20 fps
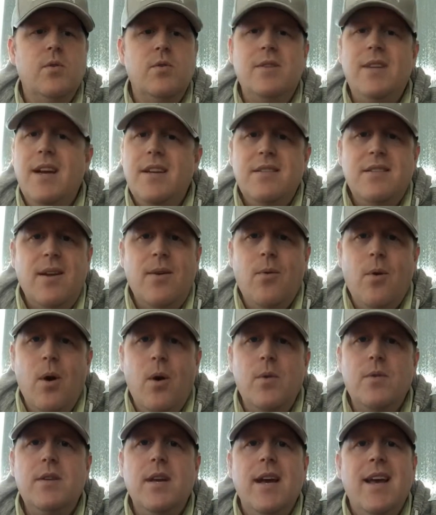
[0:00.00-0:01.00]
those dusty
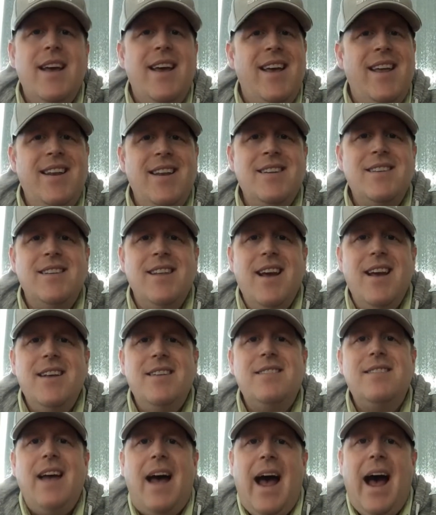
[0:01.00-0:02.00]
roads, it is
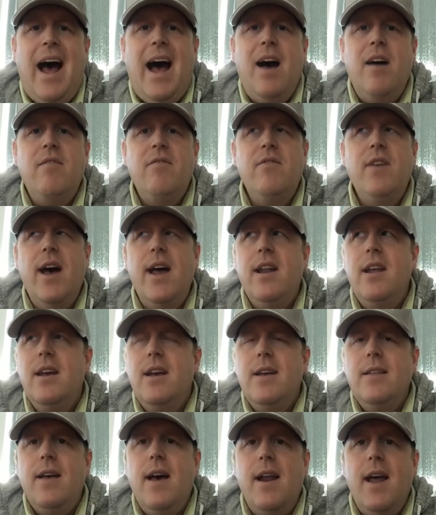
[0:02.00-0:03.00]
nice to have that
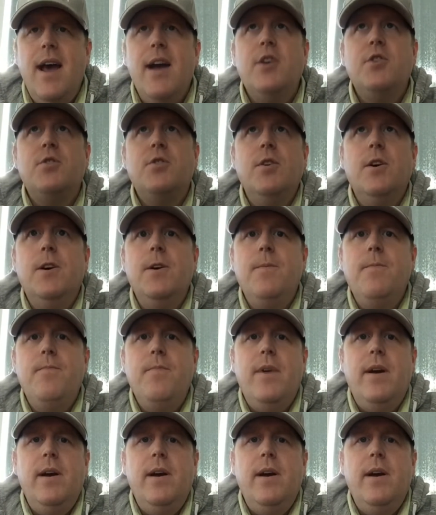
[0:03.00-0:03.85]
extra